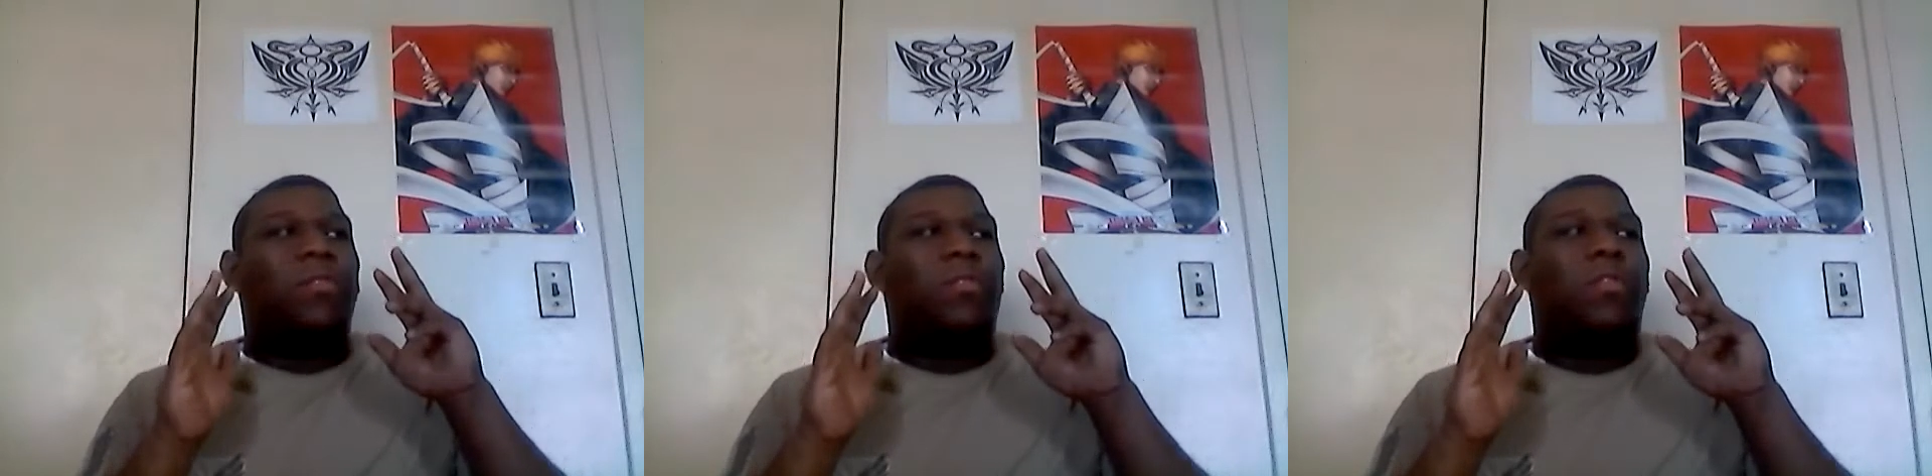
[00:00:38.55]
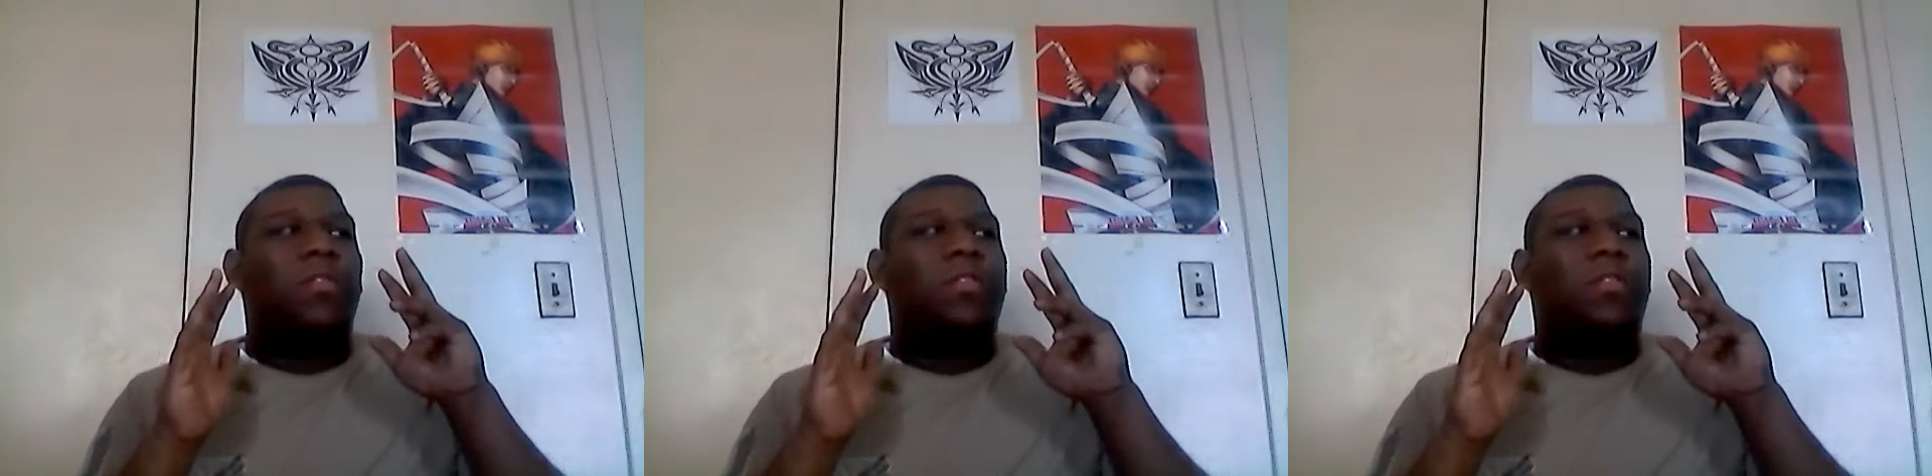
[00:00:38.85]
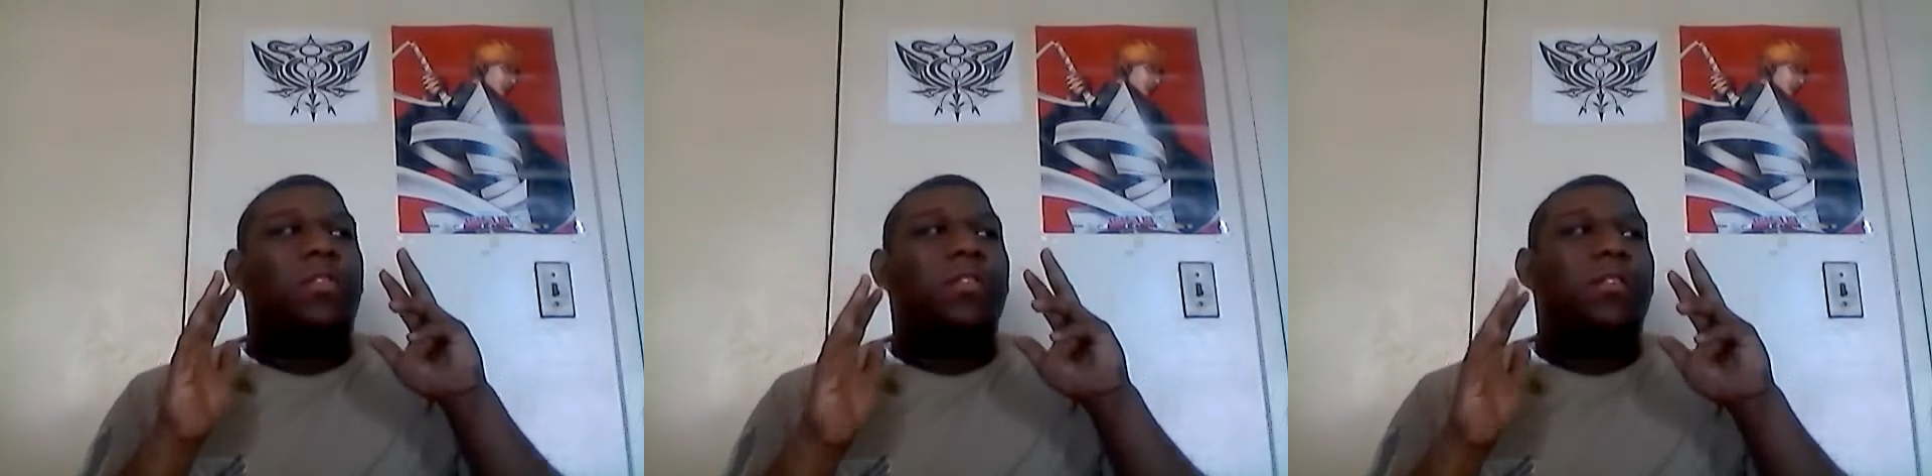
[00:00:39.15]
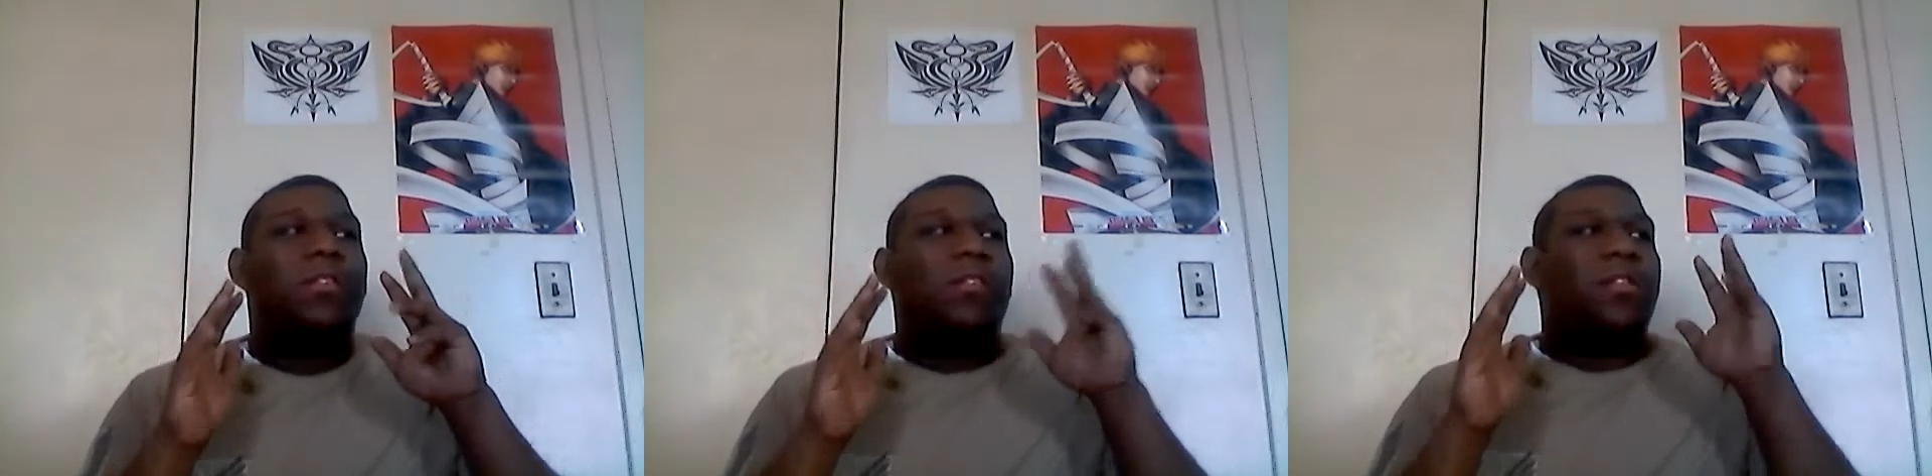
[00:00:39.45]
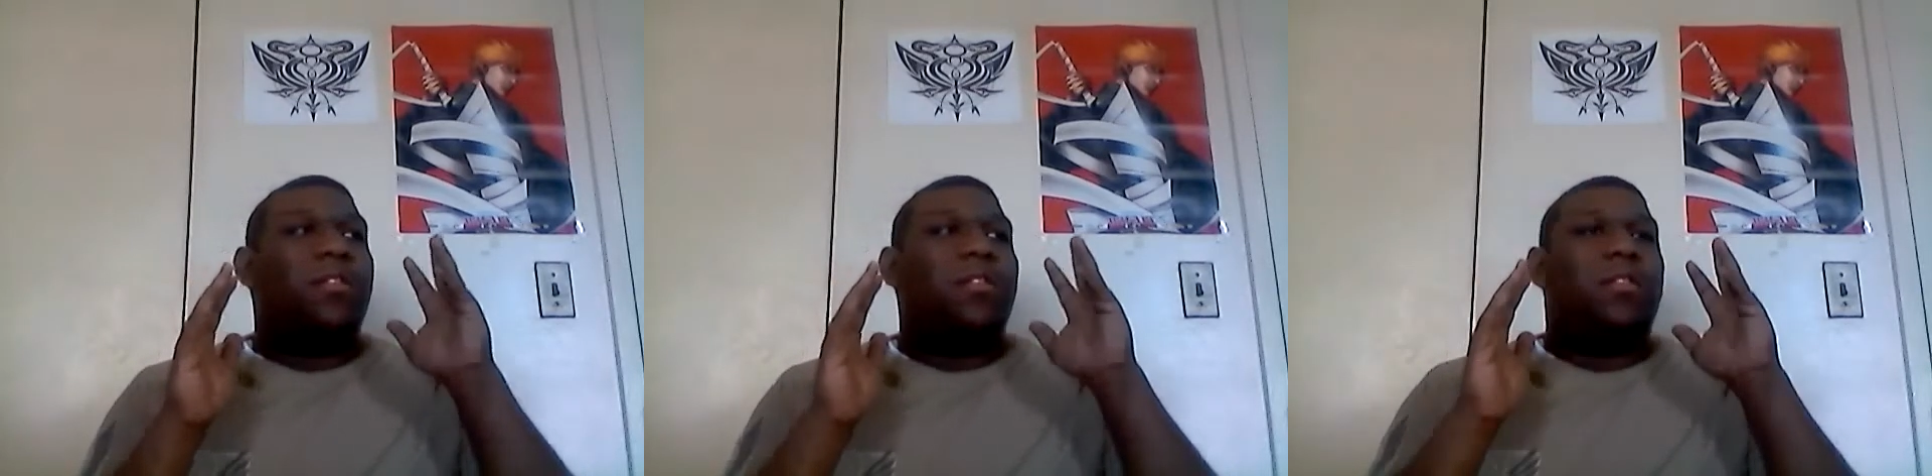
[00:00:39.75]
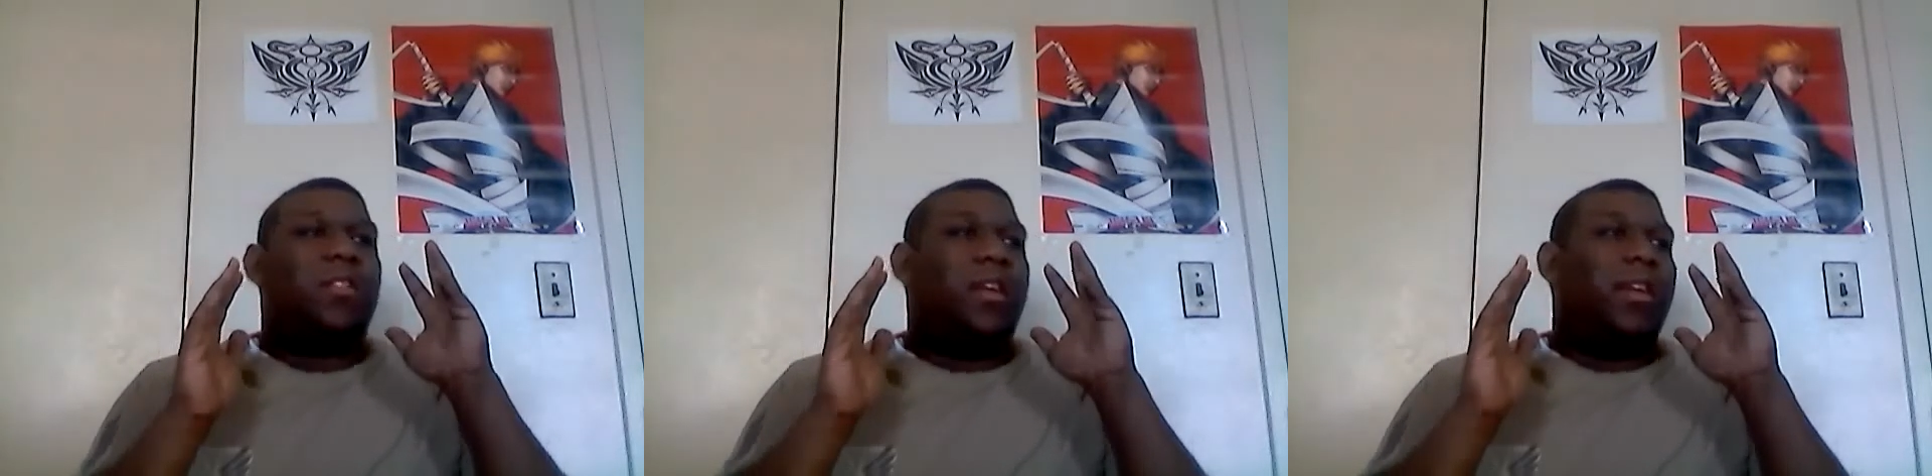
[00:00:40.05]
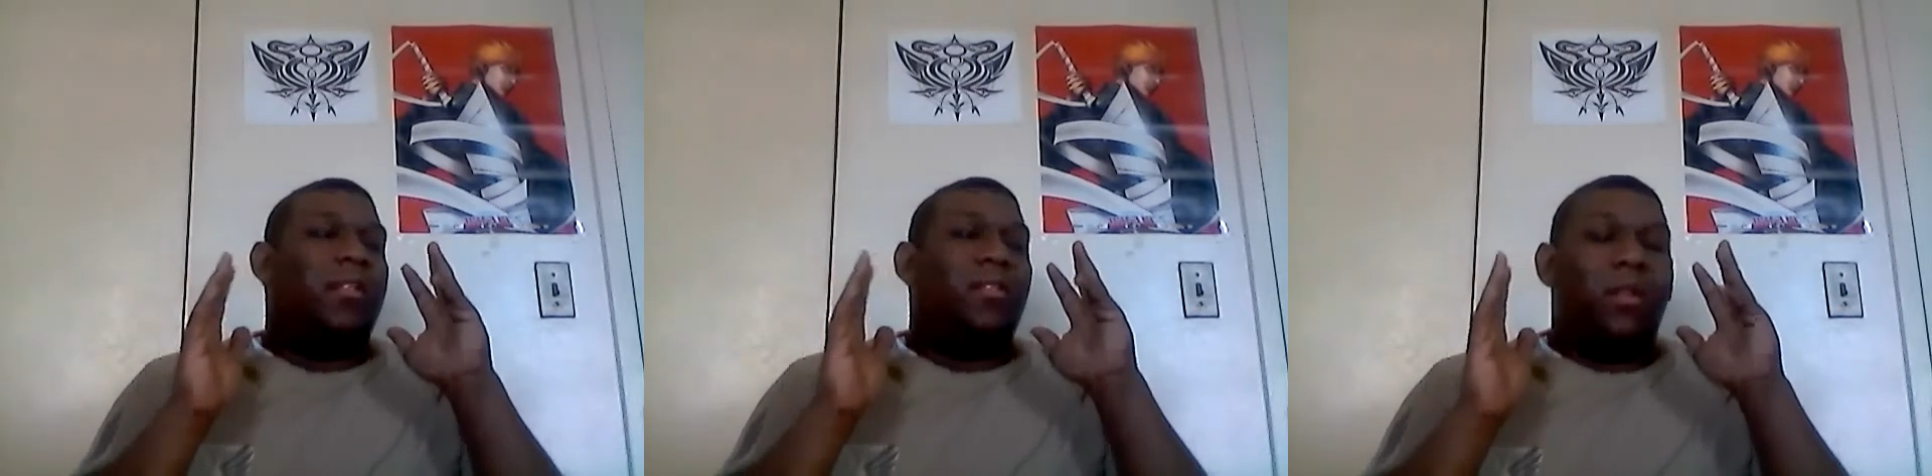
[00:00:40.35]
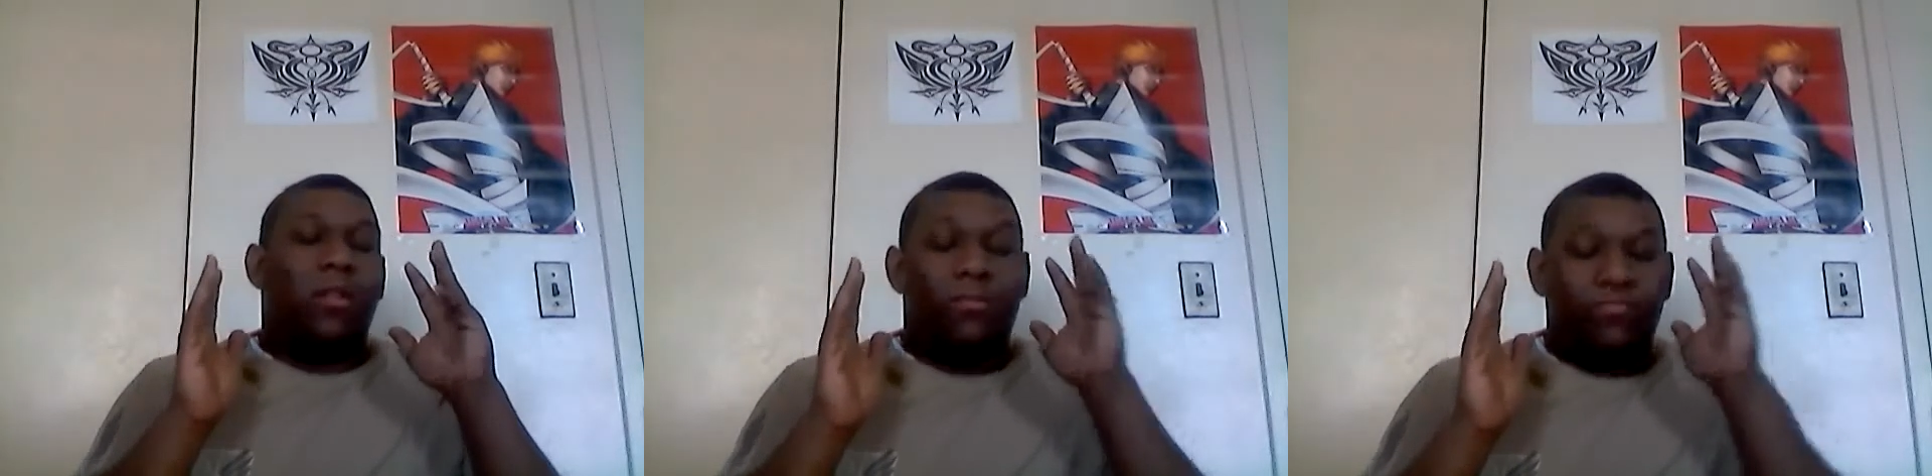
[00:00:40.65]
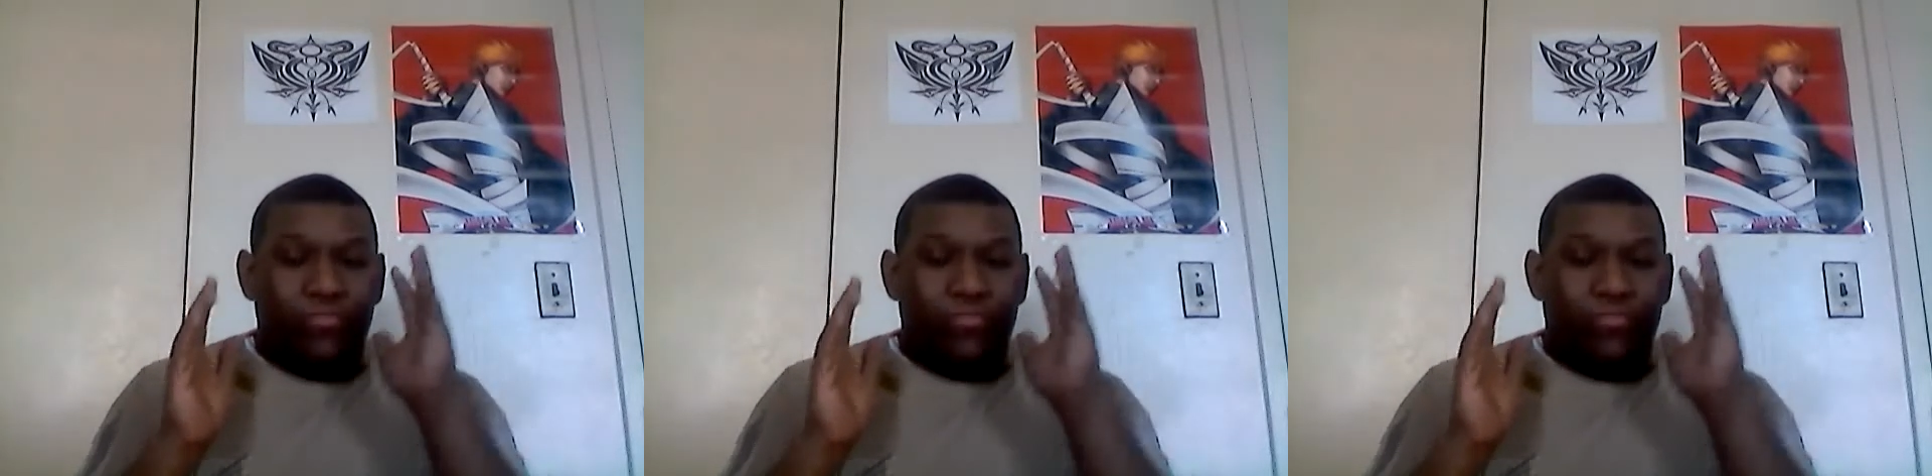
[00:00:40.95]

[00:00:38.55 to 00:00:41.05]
words, words, and you know,